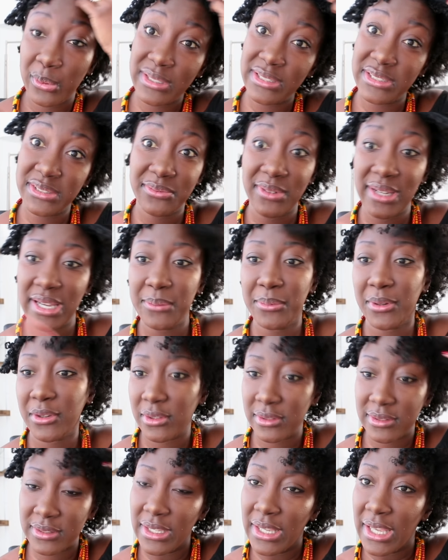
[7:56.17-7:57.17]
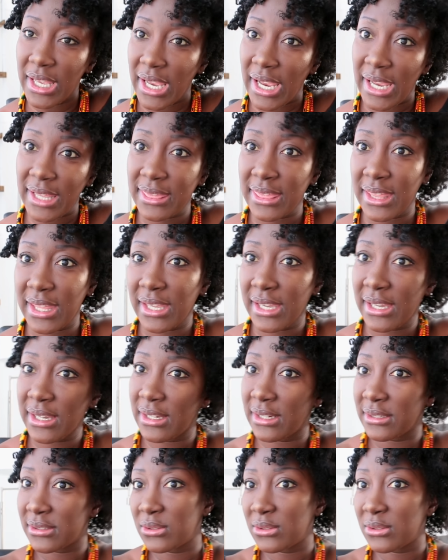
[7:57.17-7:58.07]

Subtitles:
which is fine because I think